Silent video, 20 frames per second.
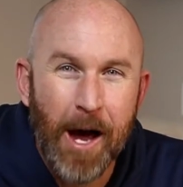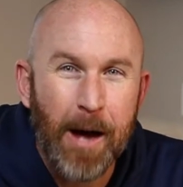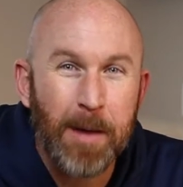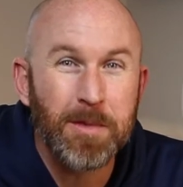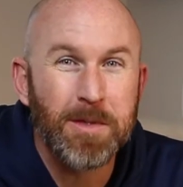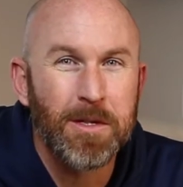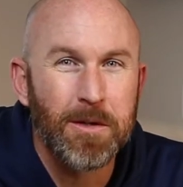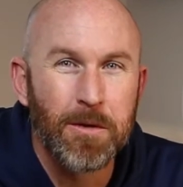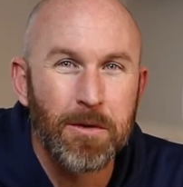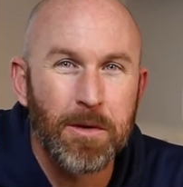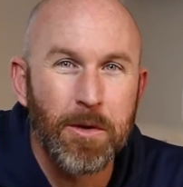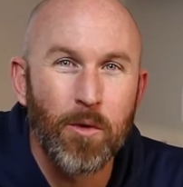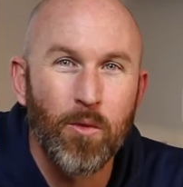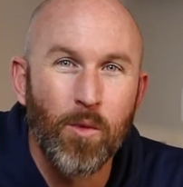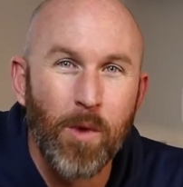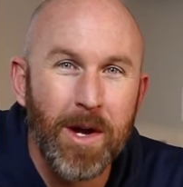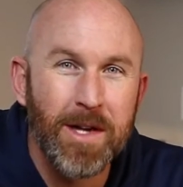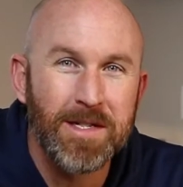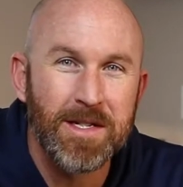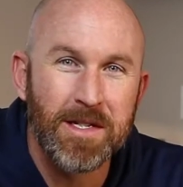absolutely
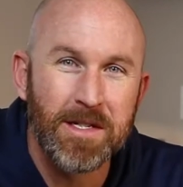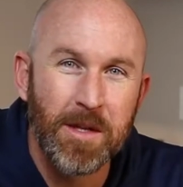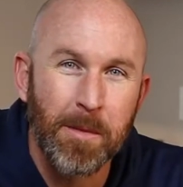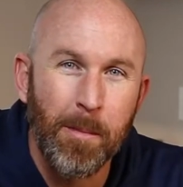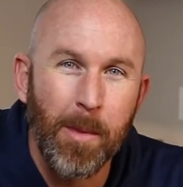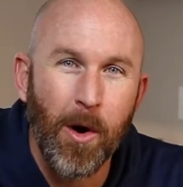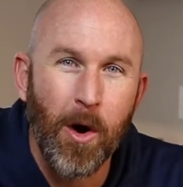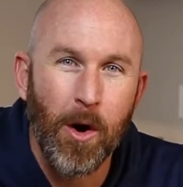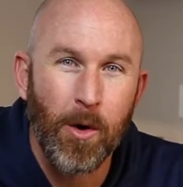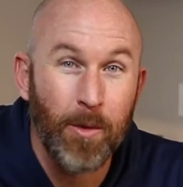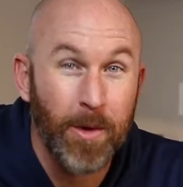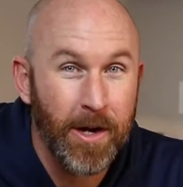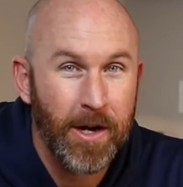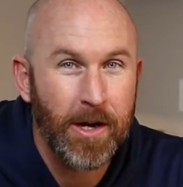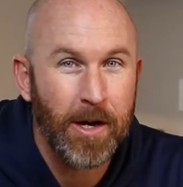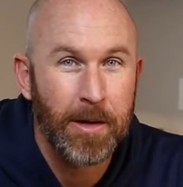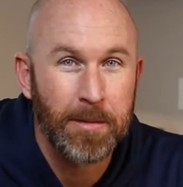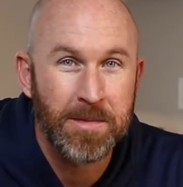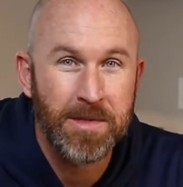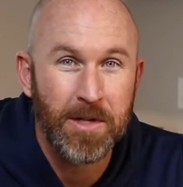raises the bar when
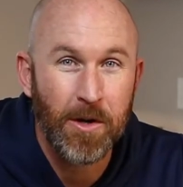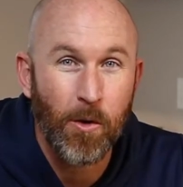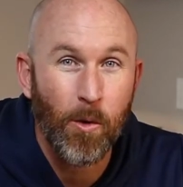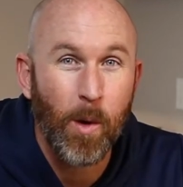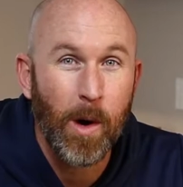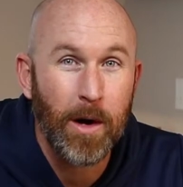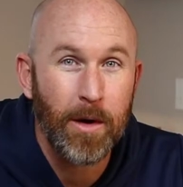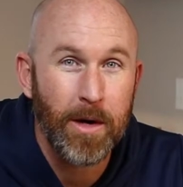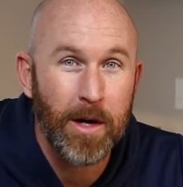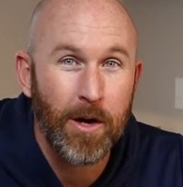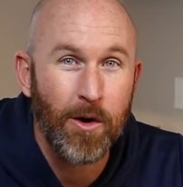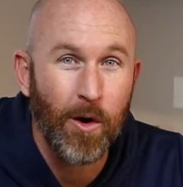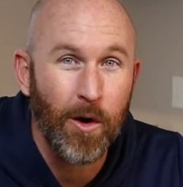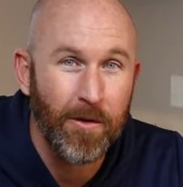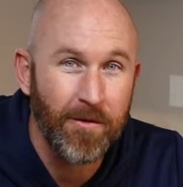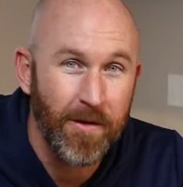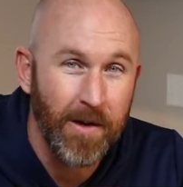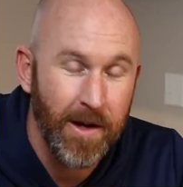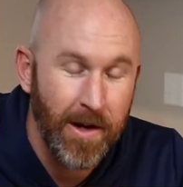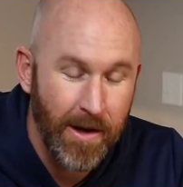it comes to quality
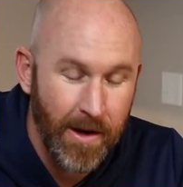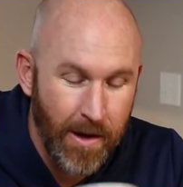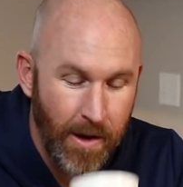coffee.